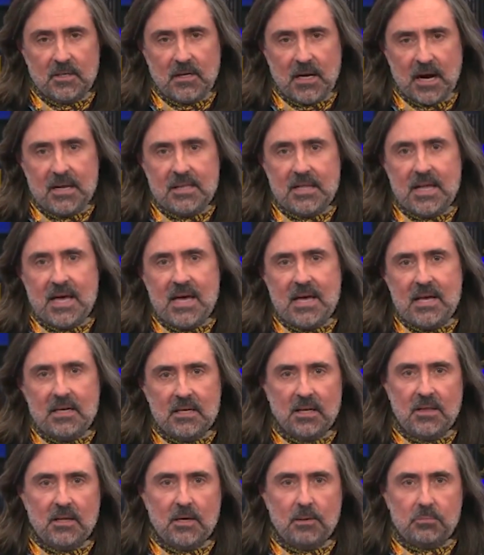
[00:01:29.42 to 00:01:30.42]
And
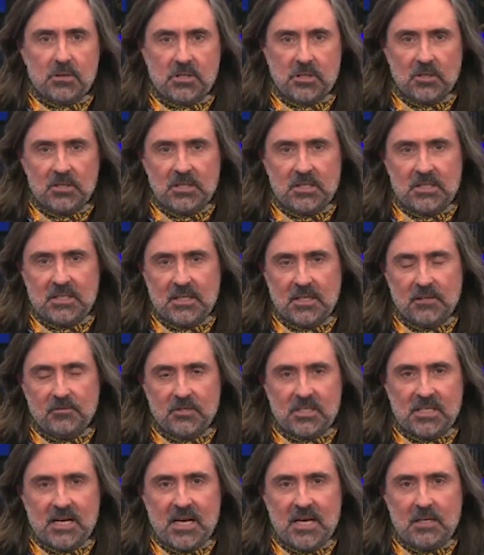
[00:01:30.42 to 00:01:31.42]
then the absurdity of
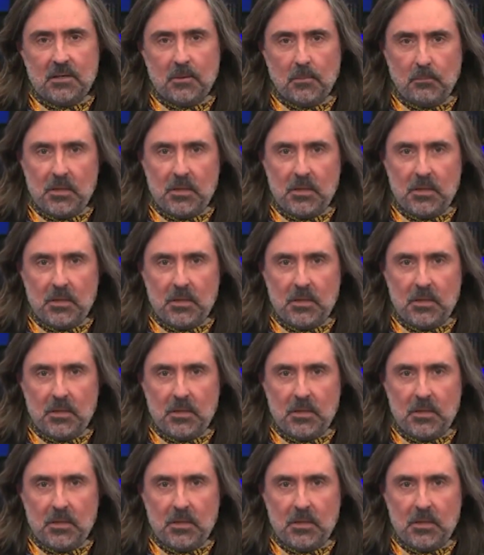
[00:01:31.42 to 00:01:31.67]
said